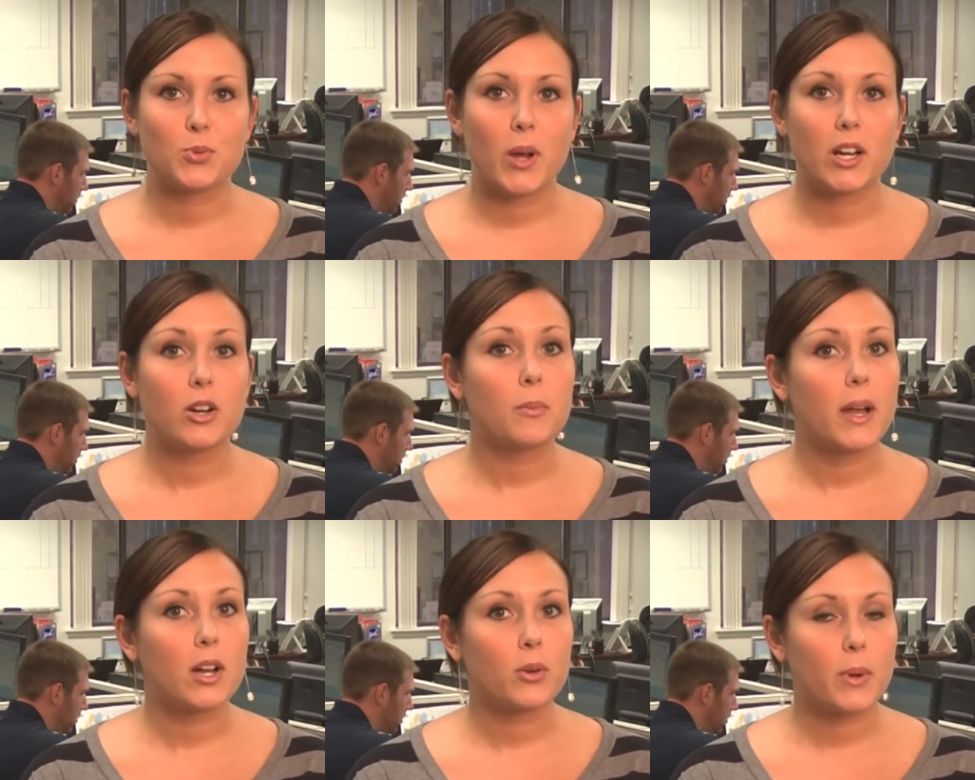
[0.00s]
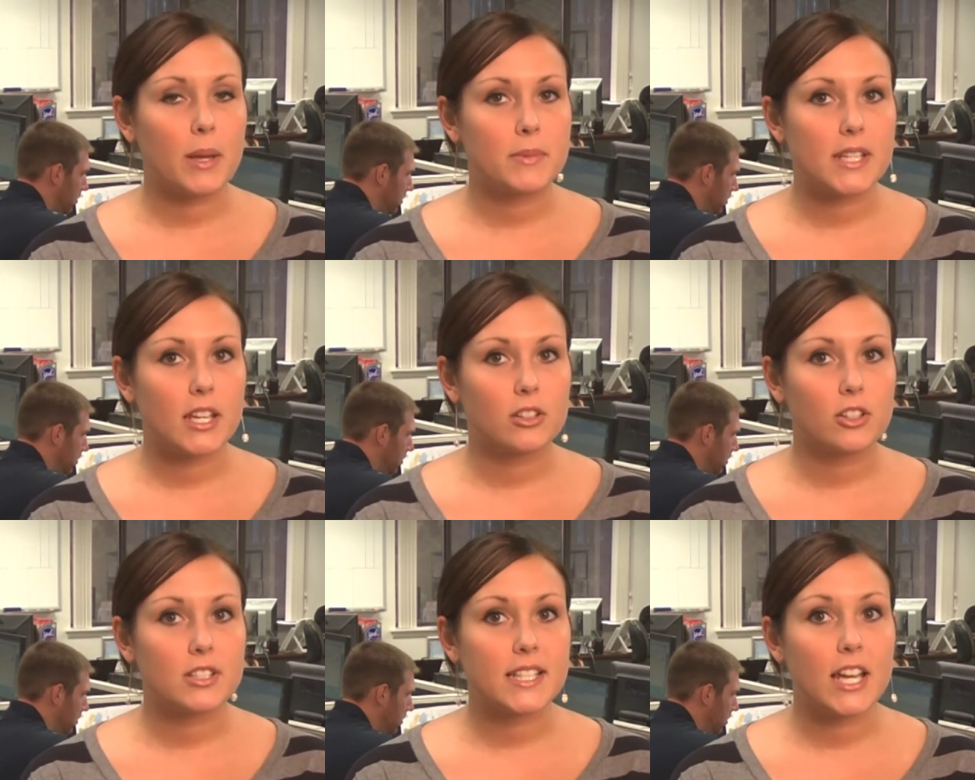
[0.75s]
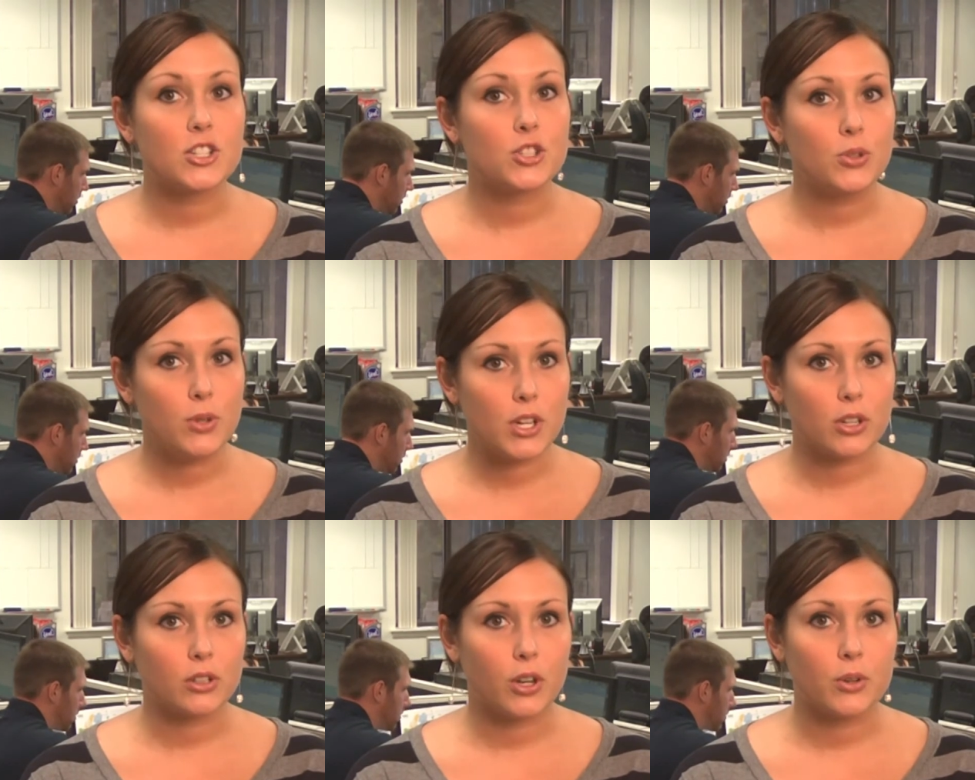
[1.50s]
Speaker 1: writer Michael Ramsing looks at
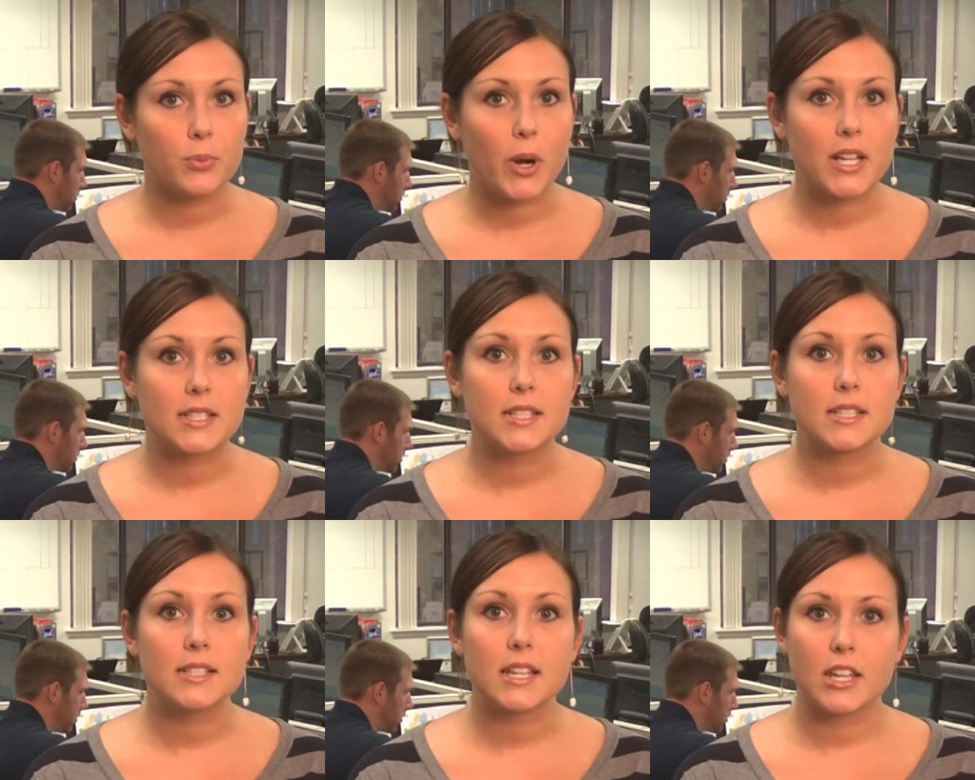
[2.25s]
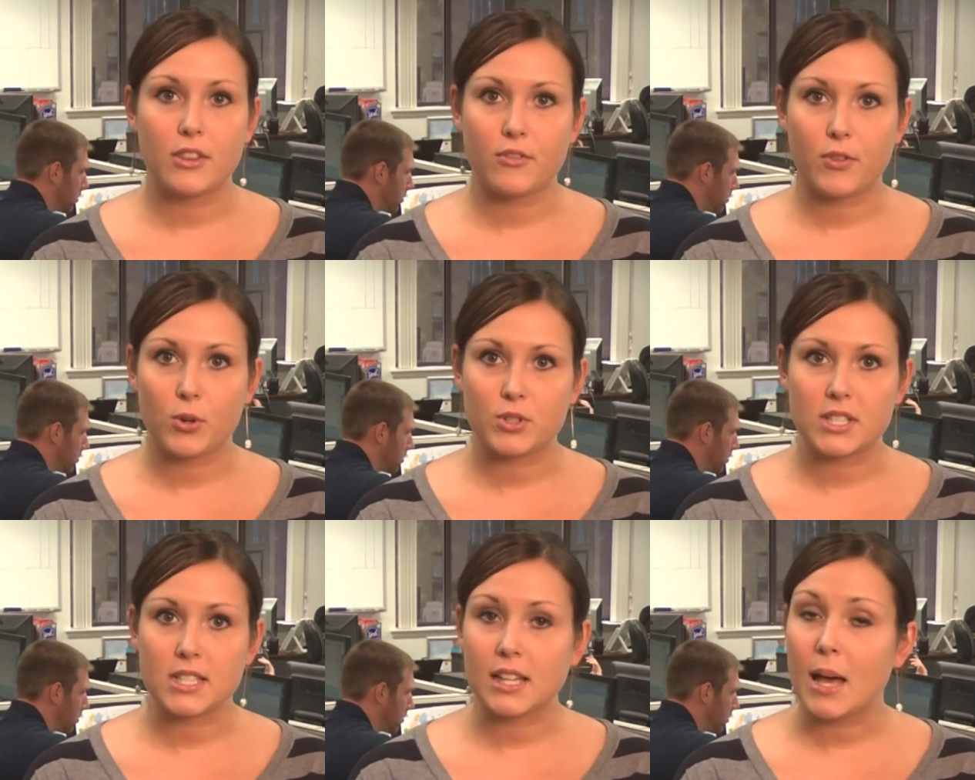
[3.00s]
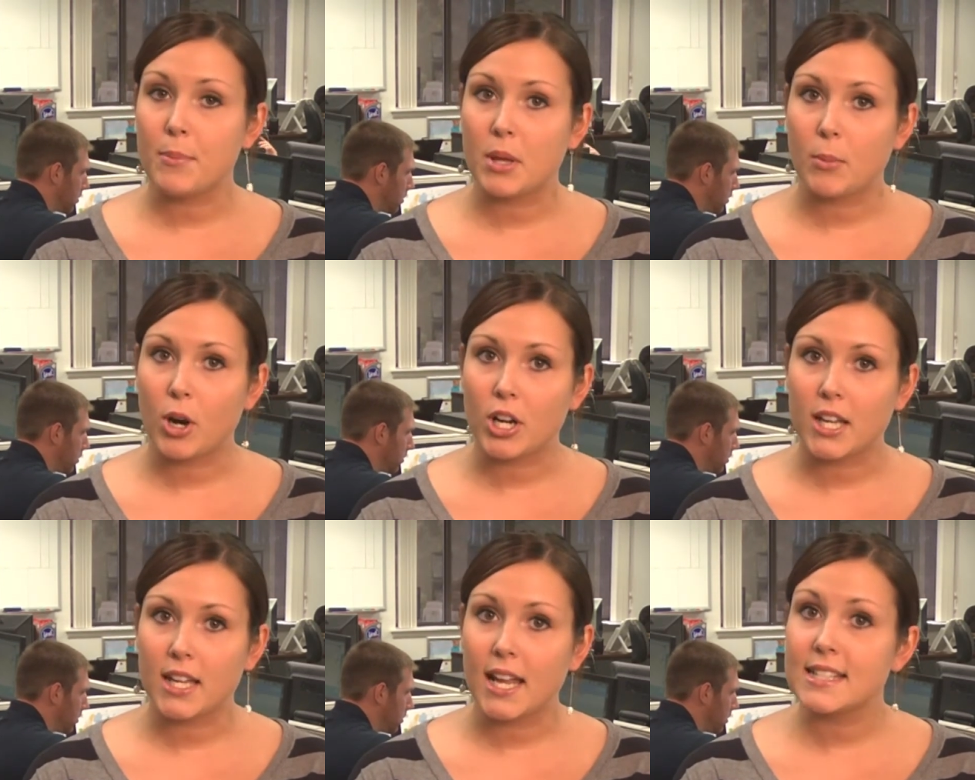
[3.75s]
two-year low prices in the frozen tilapia
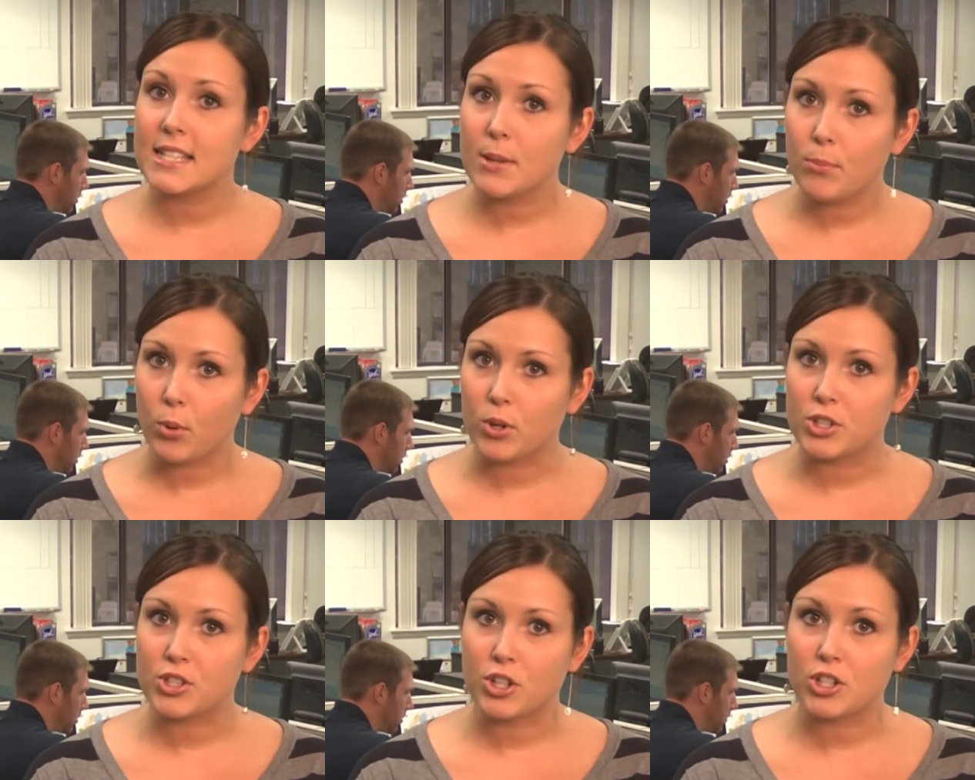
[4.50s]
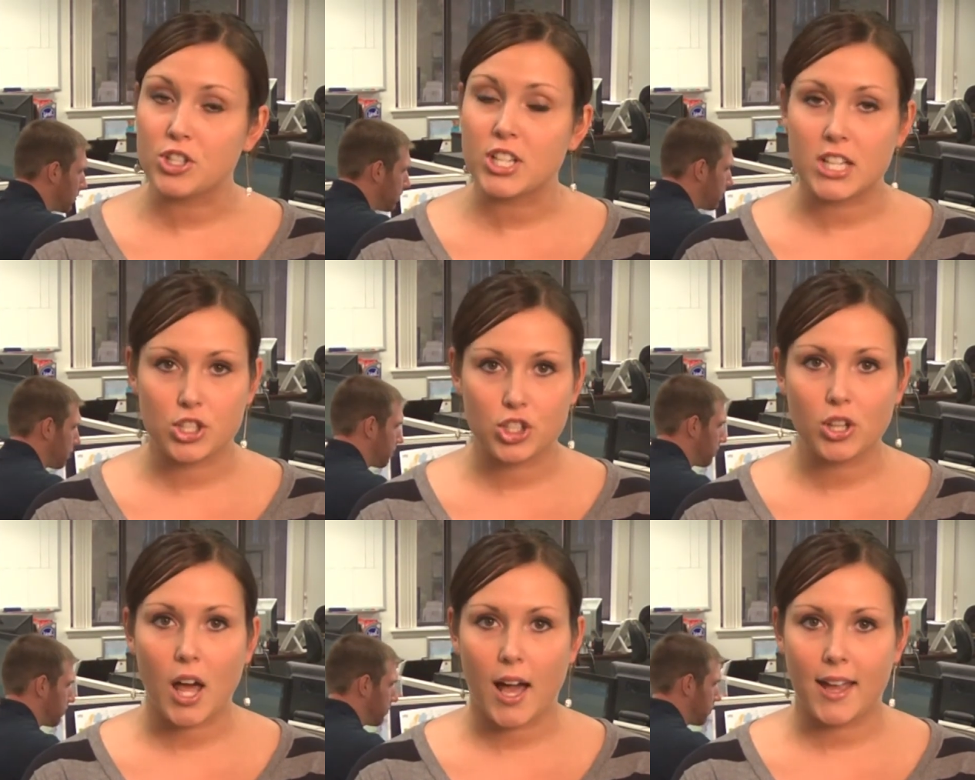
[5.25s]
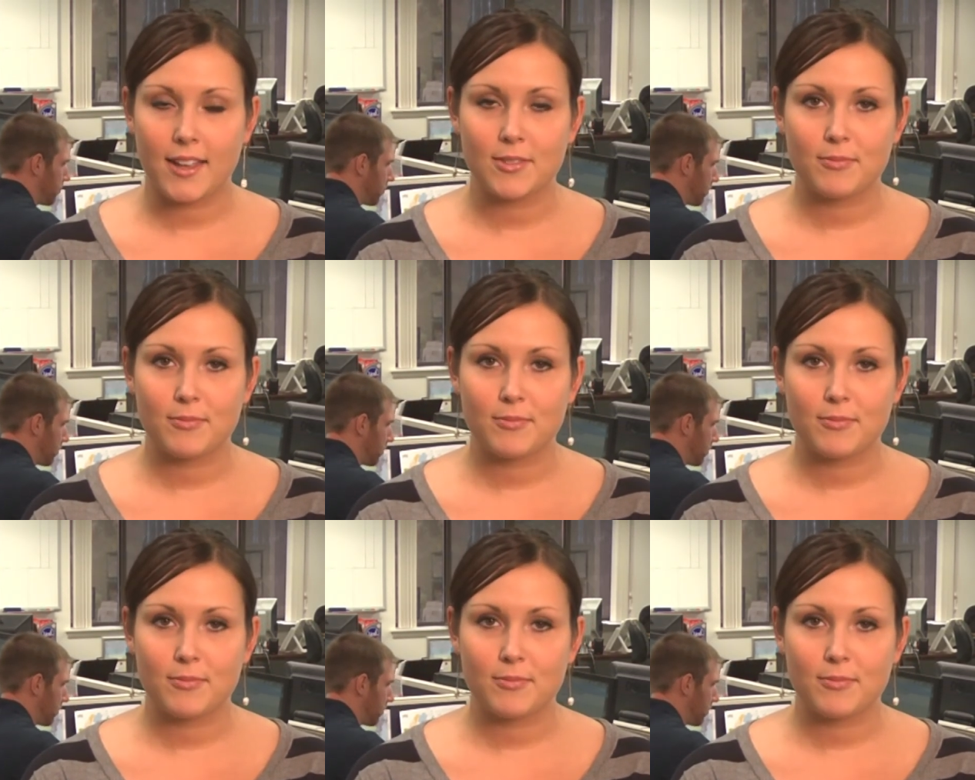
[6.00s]
market as imports surged in July.